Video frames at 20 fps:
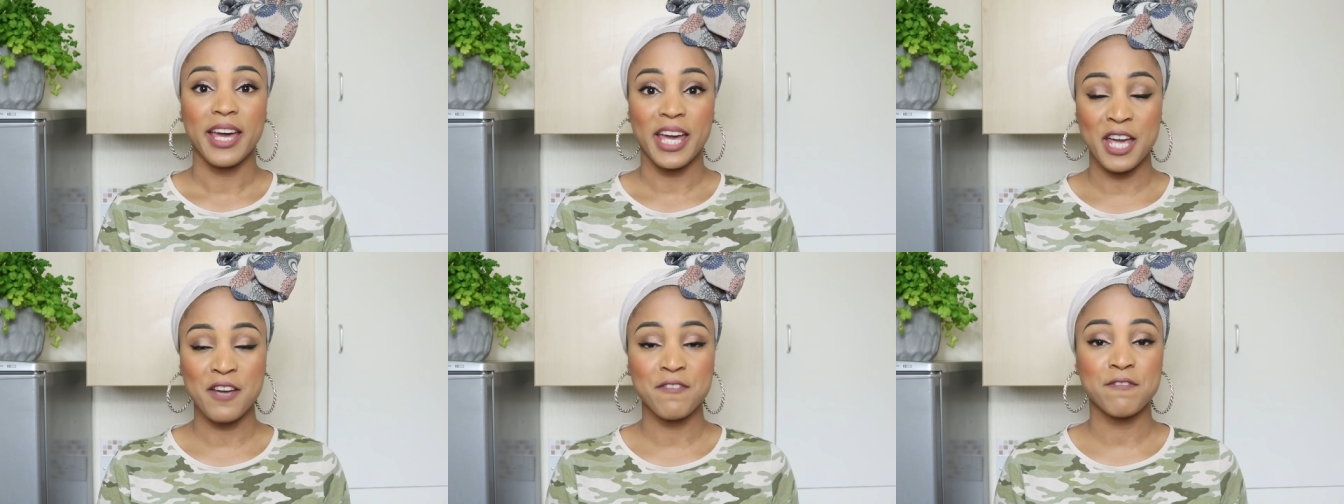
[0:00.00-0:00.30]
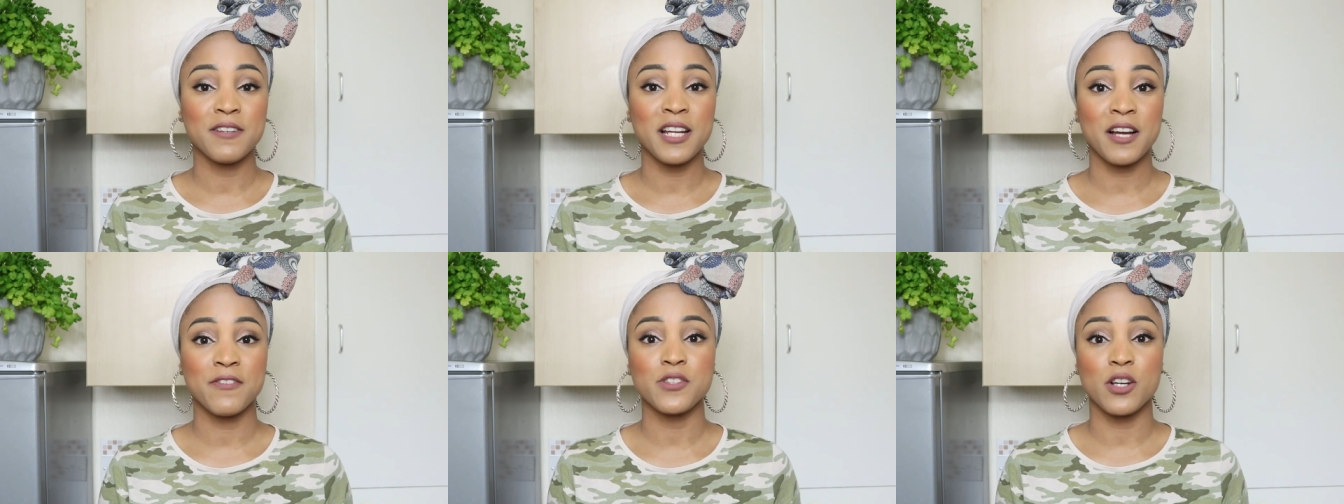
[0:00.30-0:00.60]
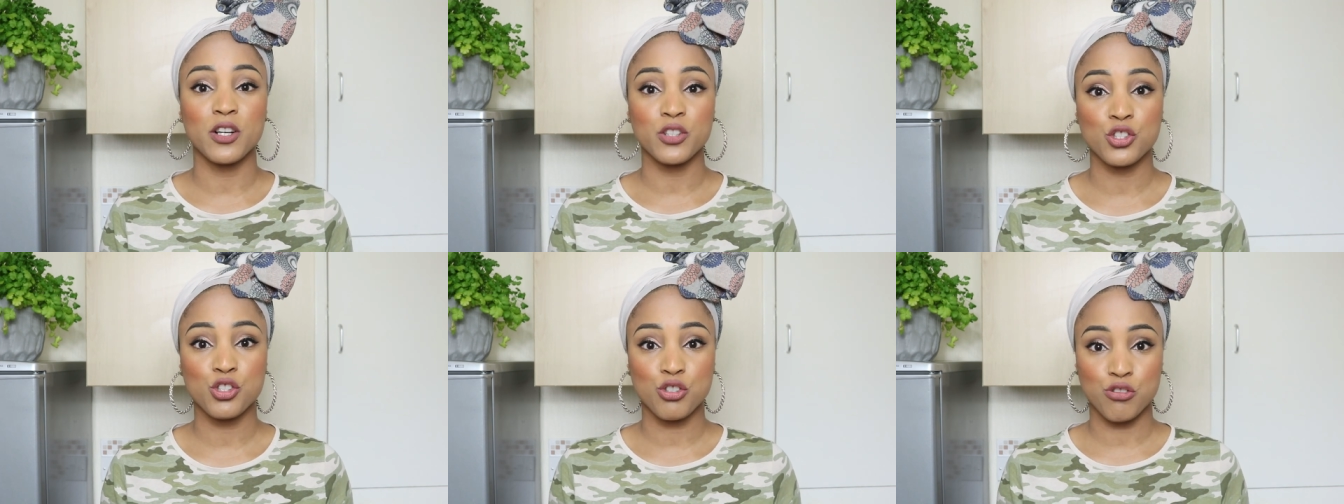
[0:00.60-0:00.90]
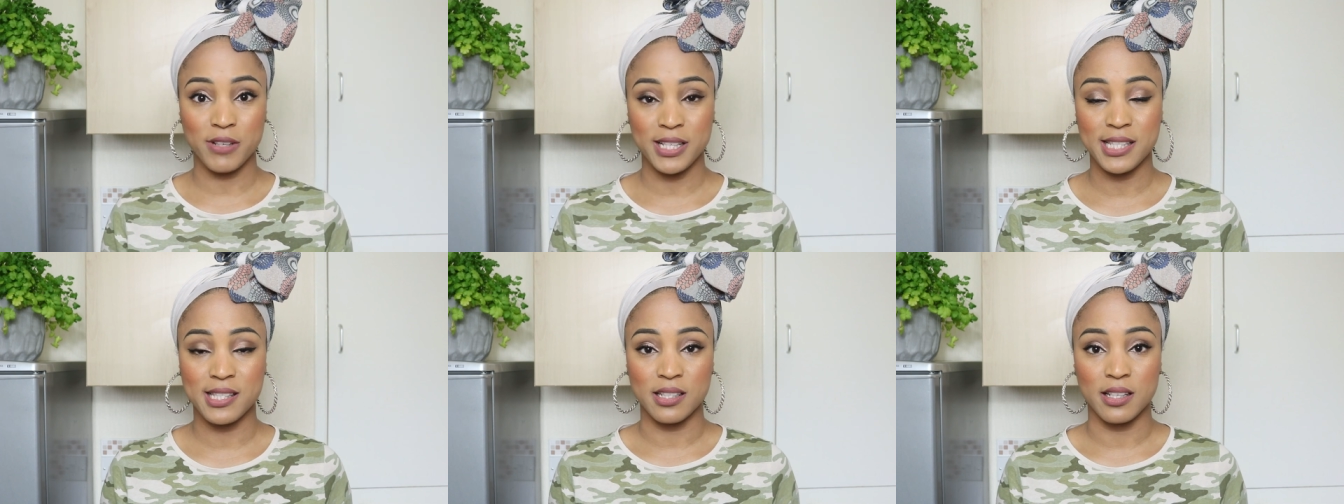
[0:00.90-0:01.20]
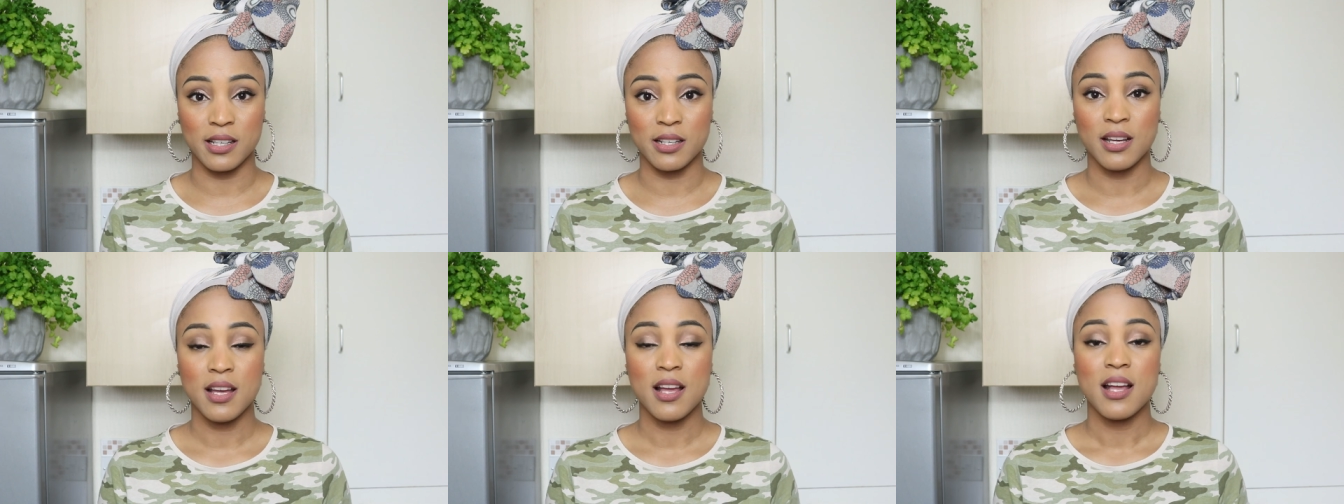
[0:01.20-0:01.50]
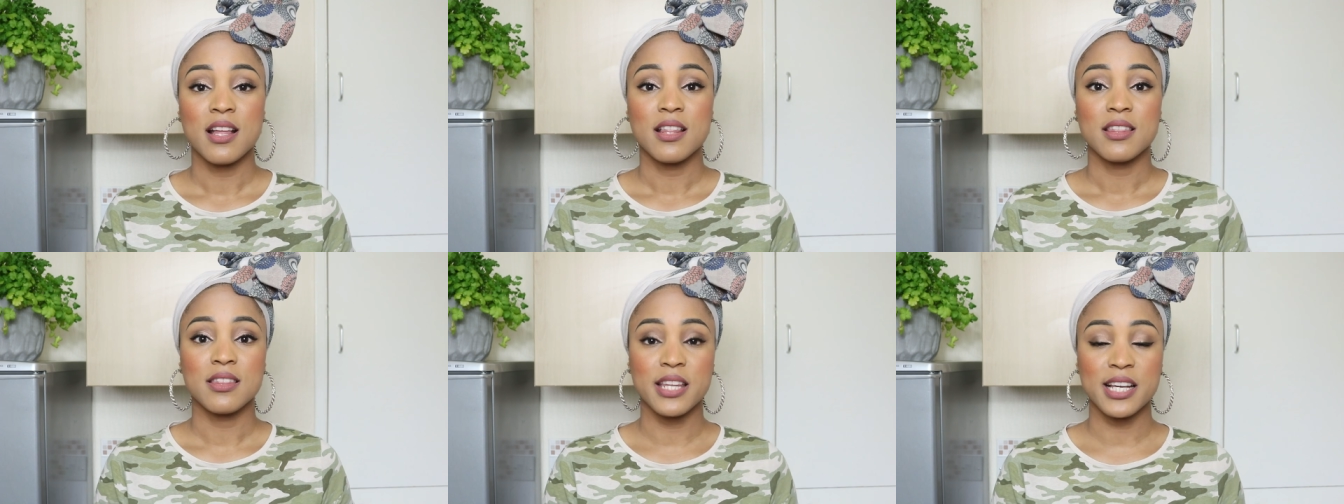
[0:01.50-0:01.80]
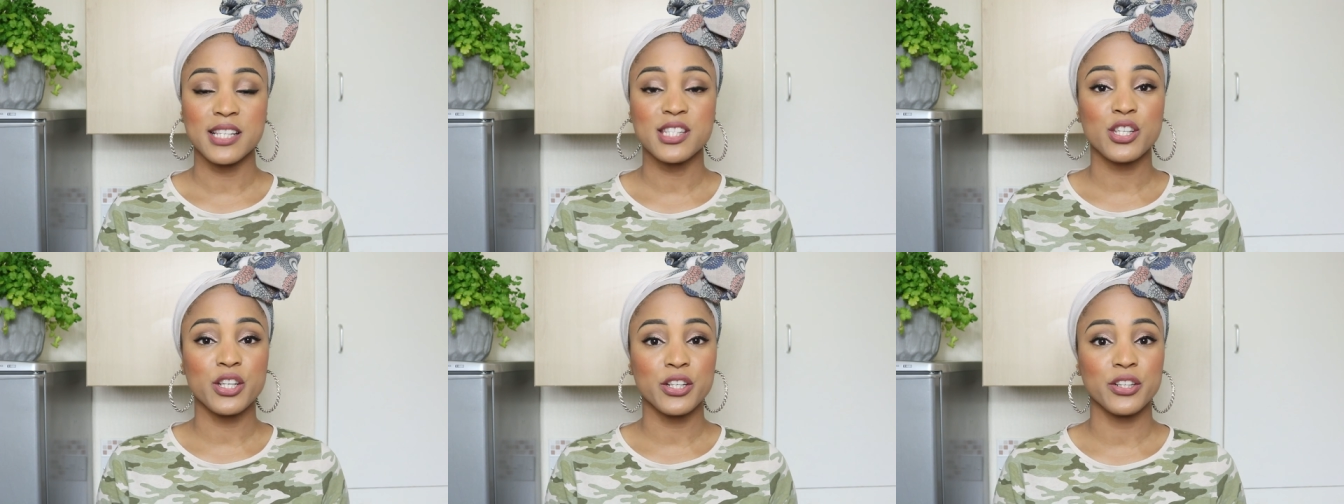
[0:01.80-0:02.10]
If left untreated,
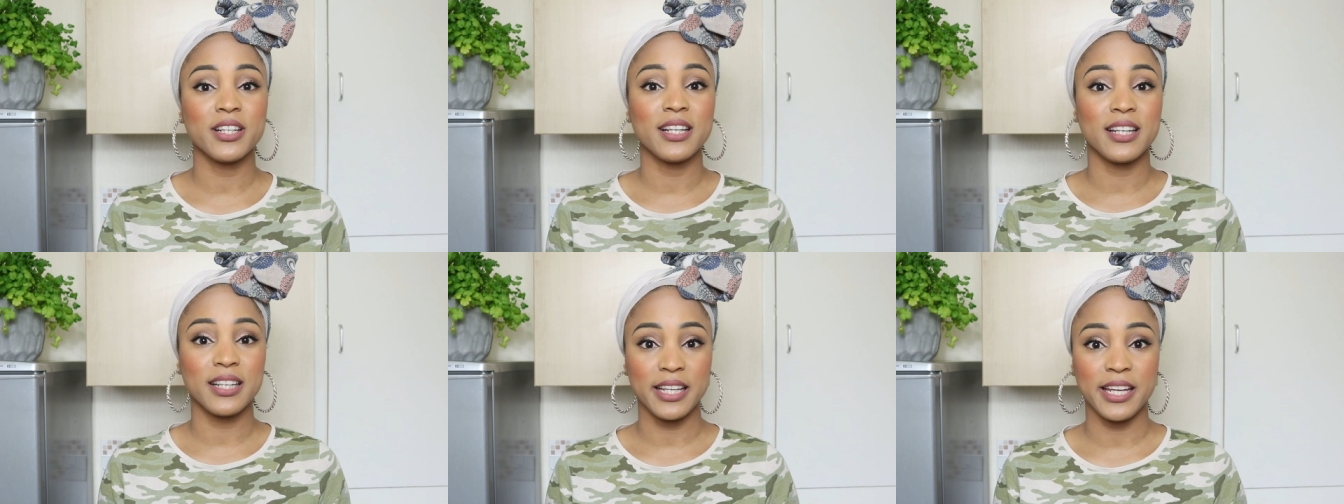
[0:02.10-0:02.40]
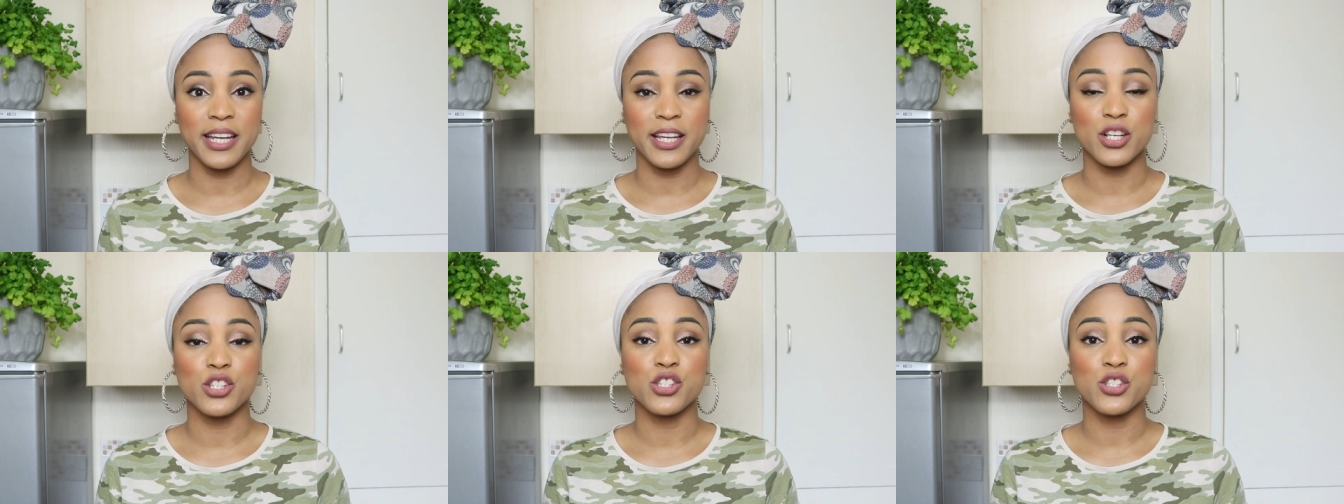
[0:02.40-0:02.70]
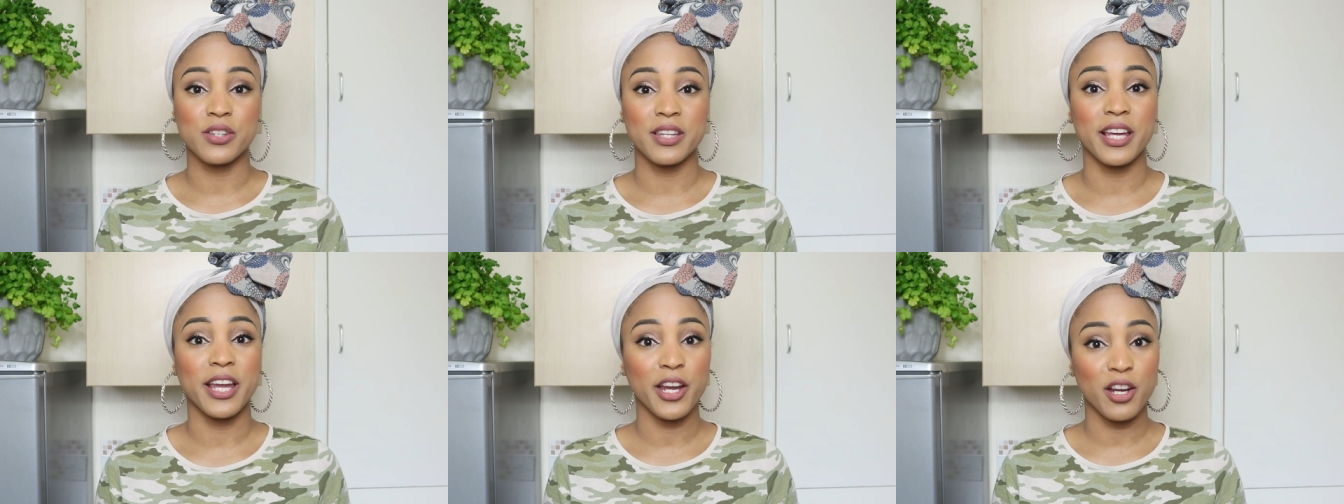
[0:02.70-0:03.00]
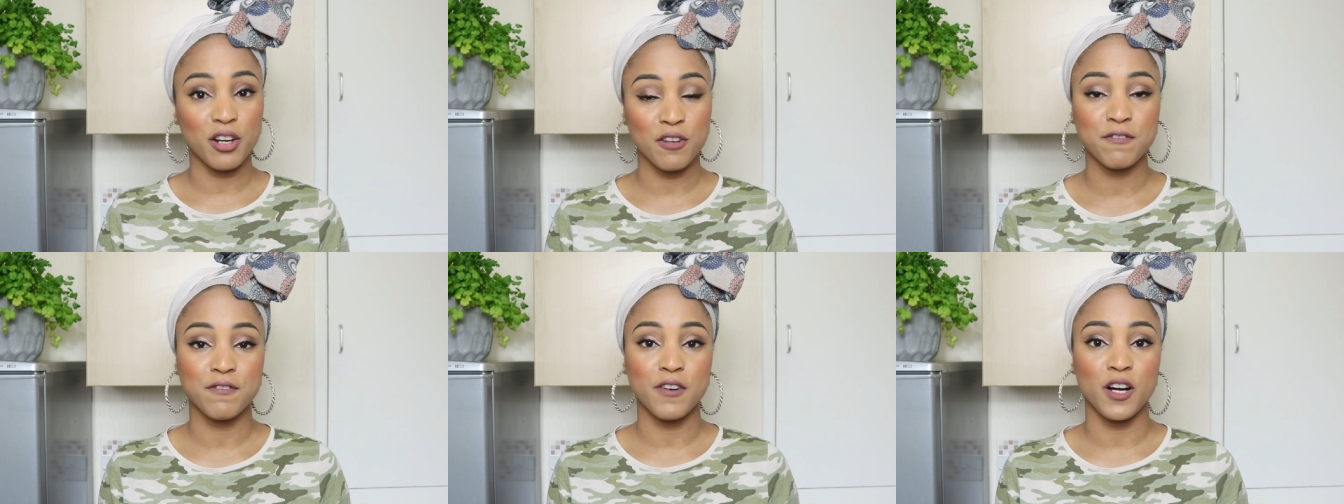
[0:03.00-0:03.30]
this could lead to the hair